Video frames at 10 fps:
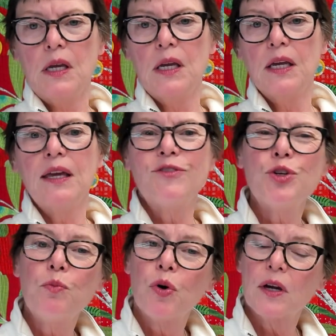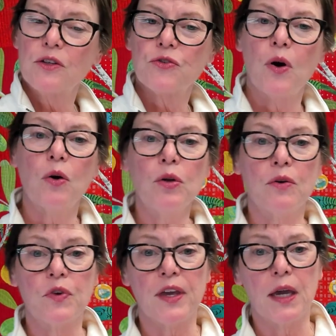it gives you more control
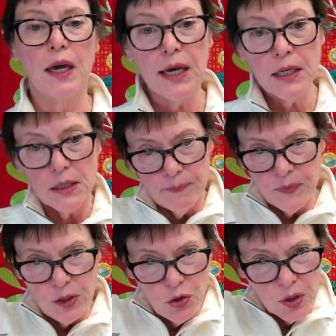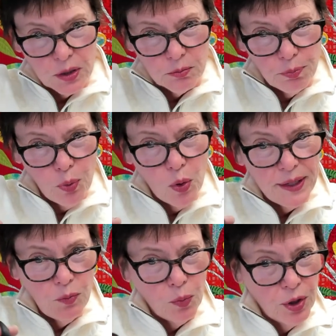over the cut. You can
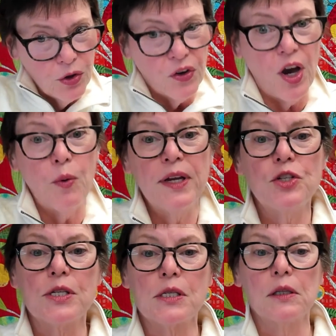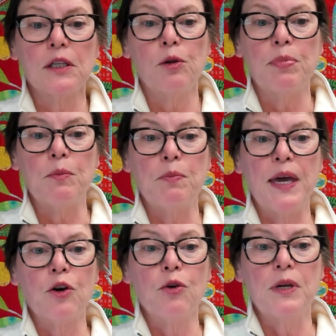point where you're going just a little bit
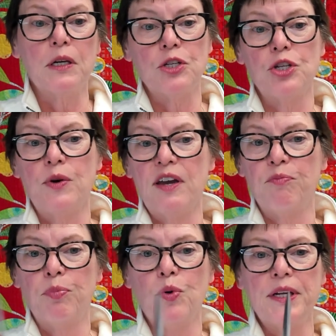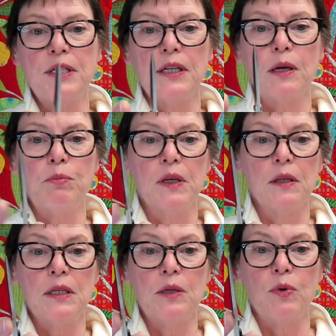better because you have pointing
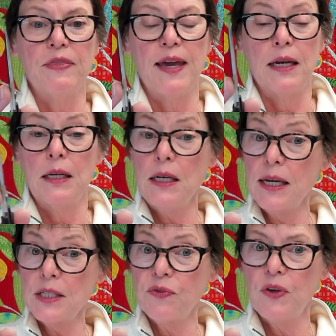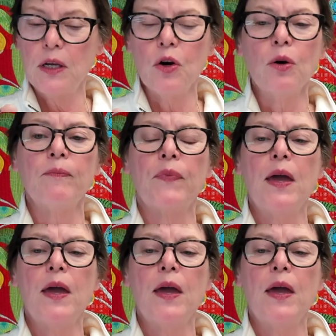ability with that index finger.